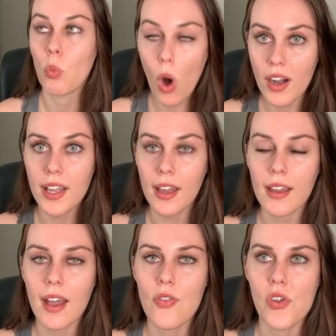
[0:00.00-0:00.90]

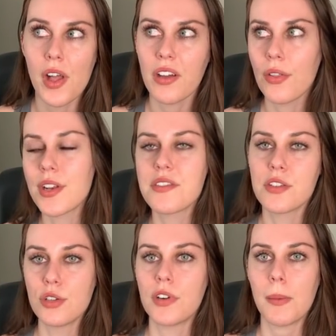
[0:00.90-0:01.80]
walking and they're like, oh, that
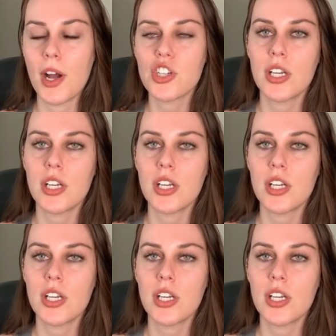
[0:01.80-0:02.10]
doesn't do very much.